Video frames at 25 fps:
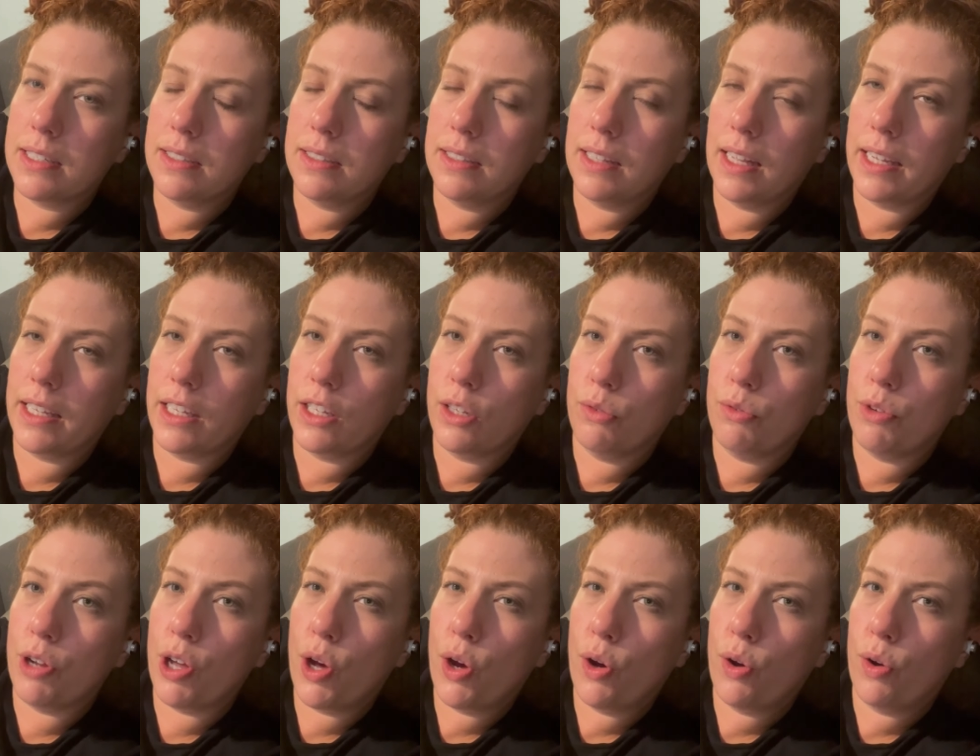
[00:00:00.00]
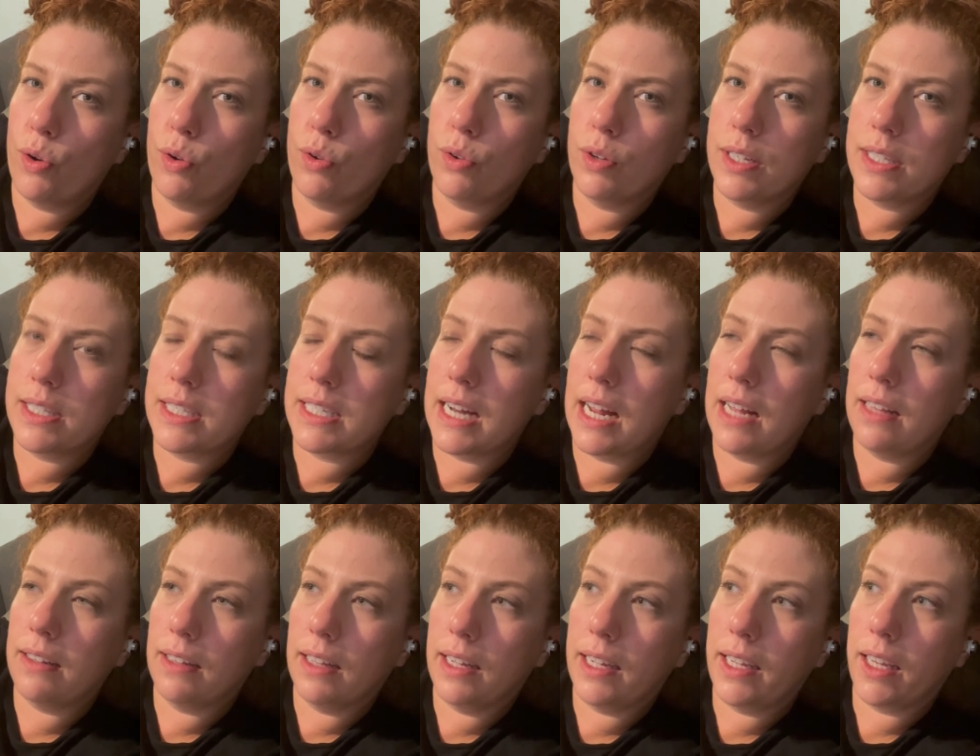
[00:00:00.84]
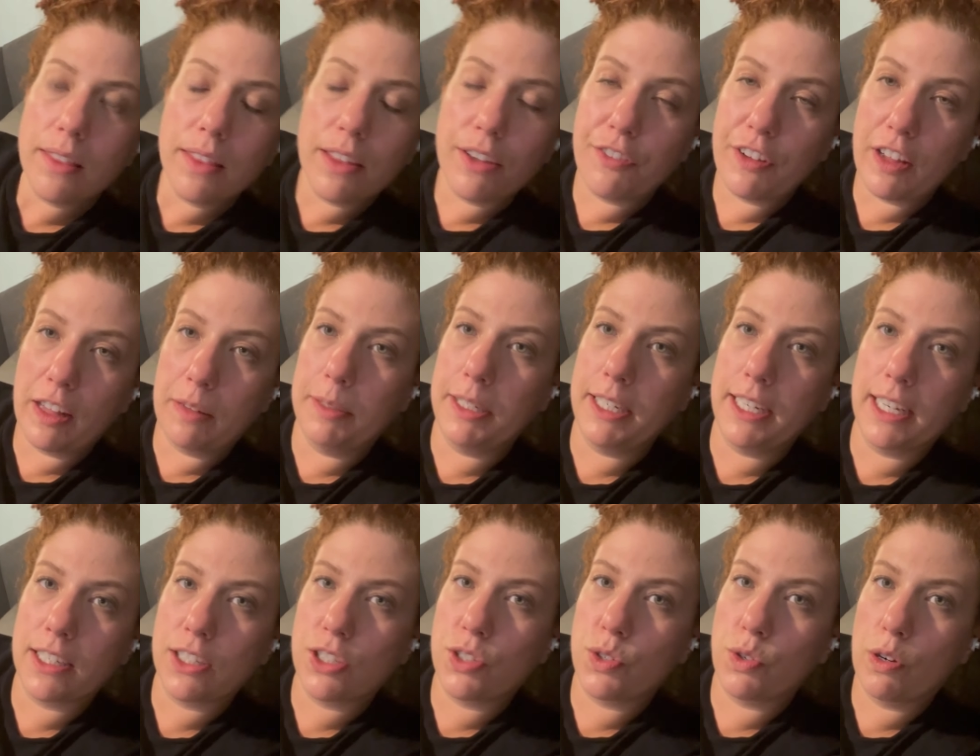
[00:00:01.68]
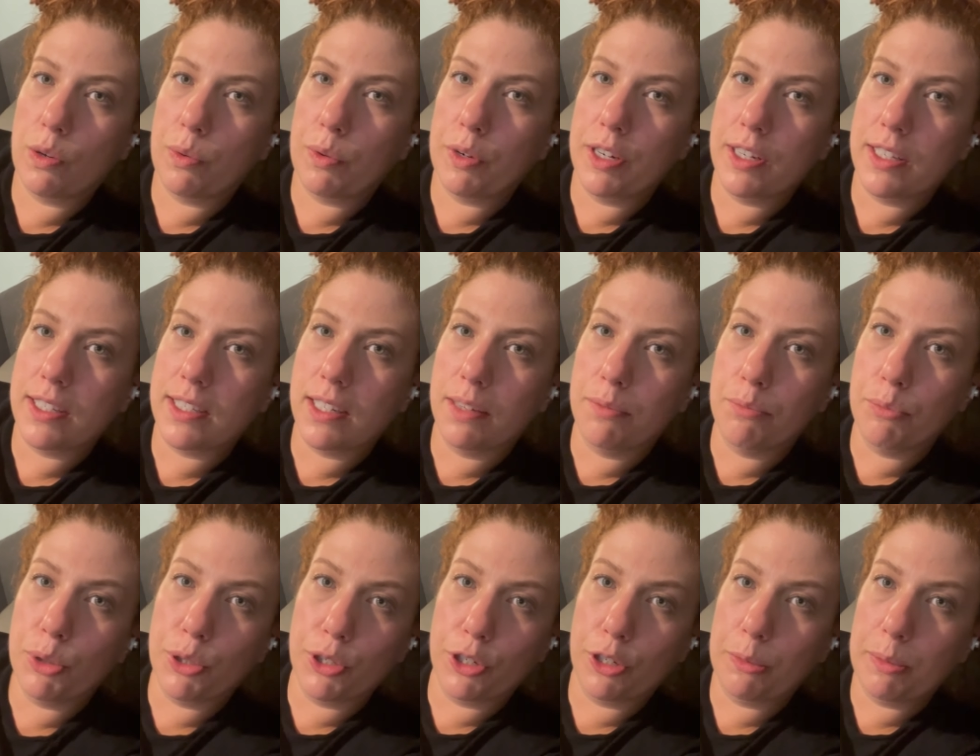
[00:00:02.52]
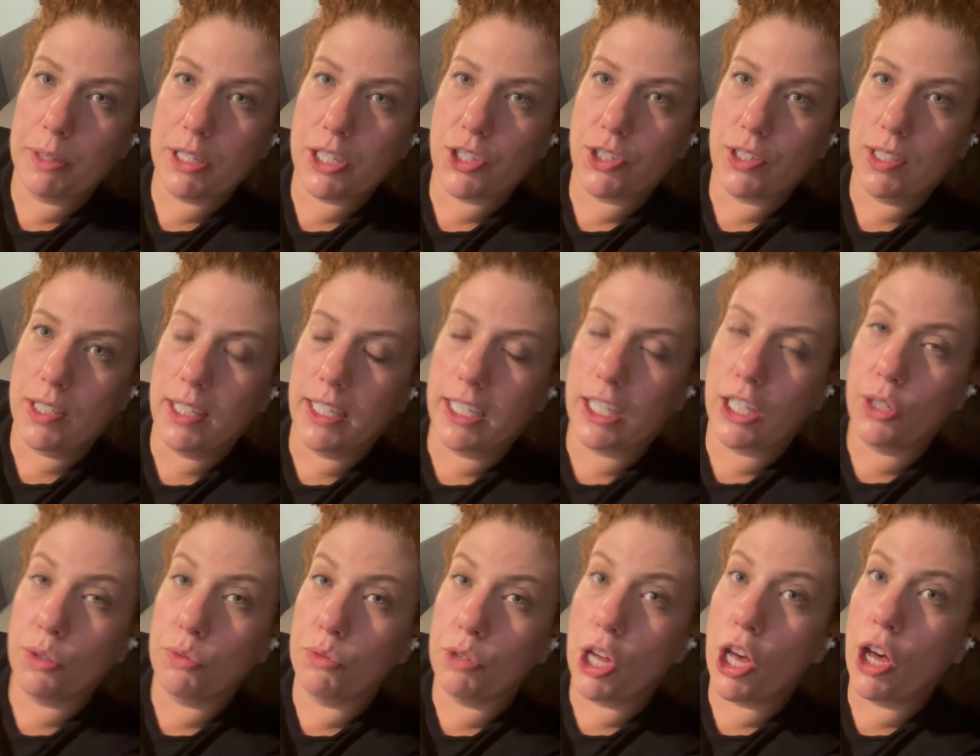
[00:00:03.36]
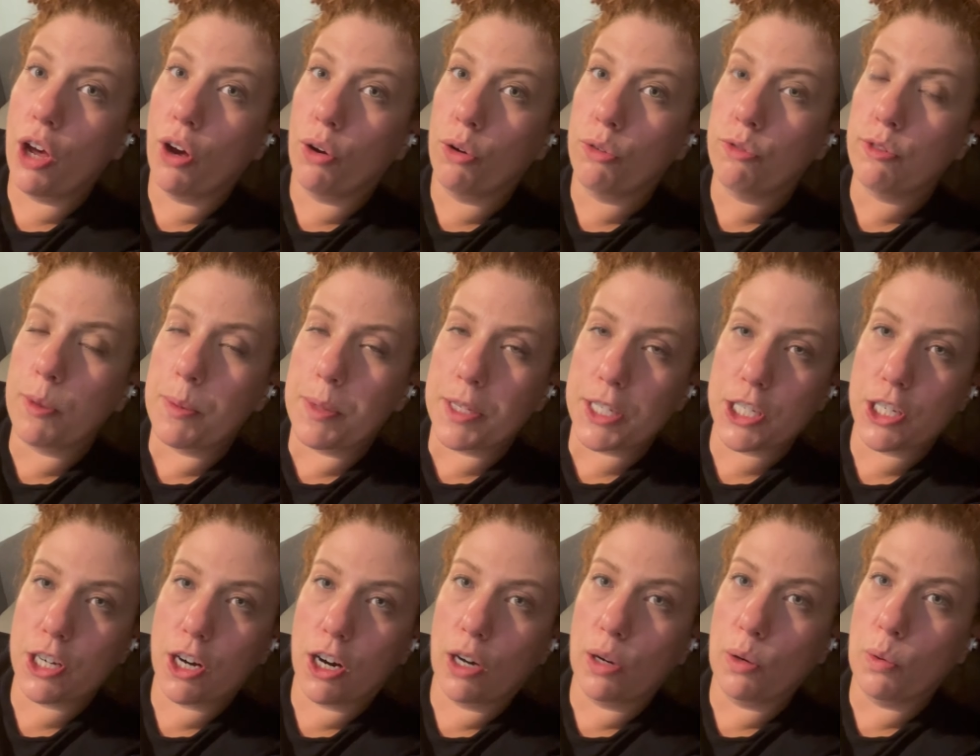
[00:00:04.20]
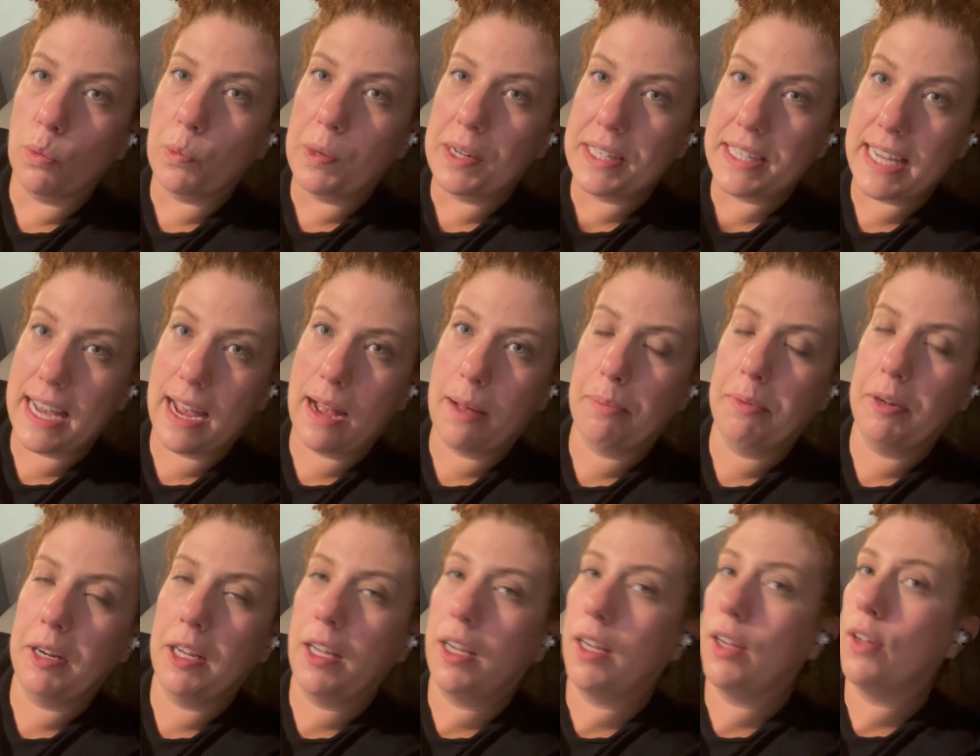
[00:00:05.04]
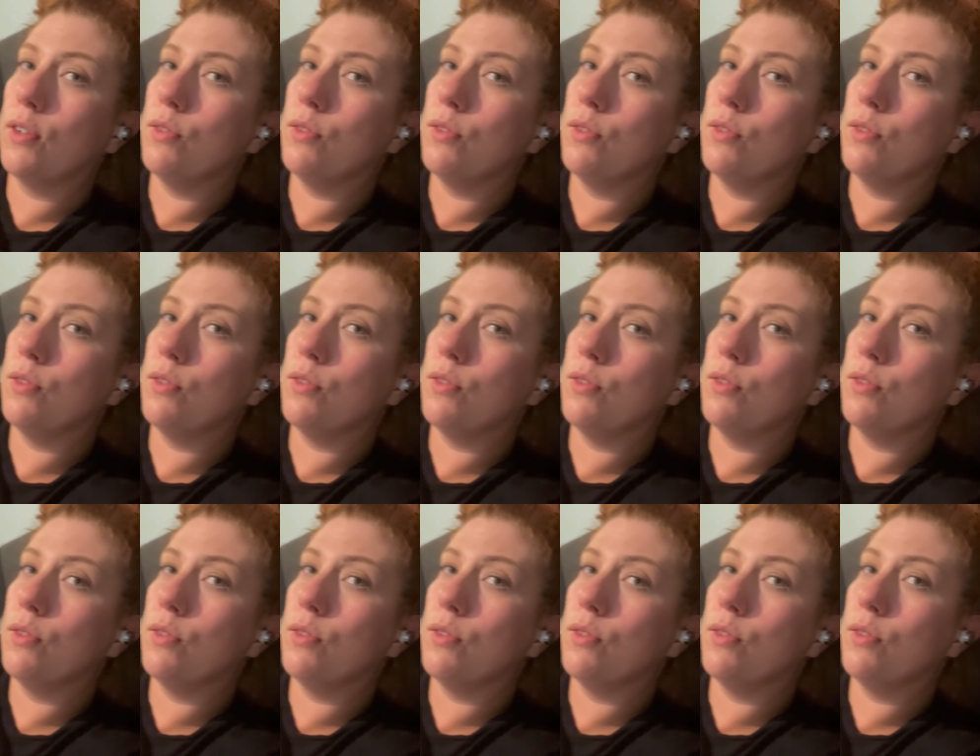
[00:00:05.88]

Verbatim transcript: Like, you know, it's not like the family next door where it's a murder mystery. Like, you know from the start what's happening,